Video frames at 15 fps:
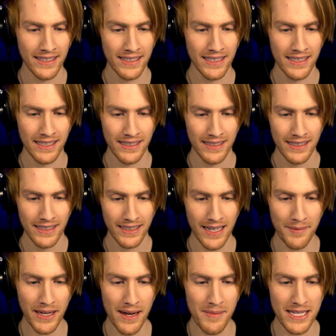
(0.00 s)
me.
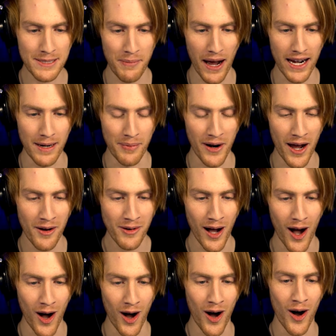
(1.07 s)
Come get me, spider bro.
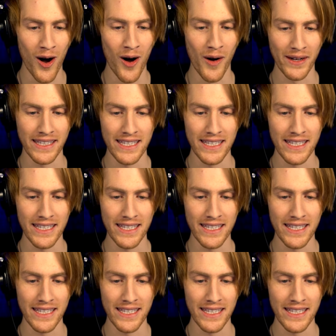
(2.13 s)
Oh,